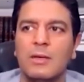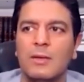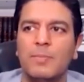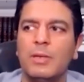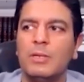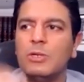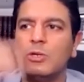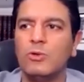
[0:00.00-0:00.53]

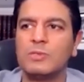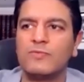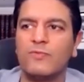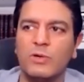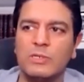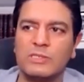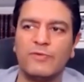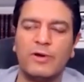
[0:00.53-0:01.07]
use
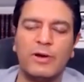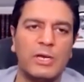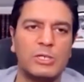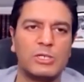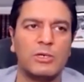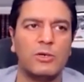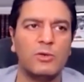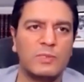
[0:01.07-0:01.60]
voice
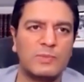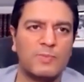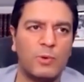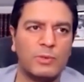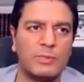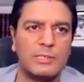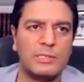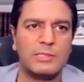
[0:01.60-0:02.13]
variation, use
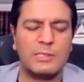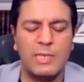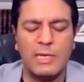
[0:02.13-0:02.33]
pauses.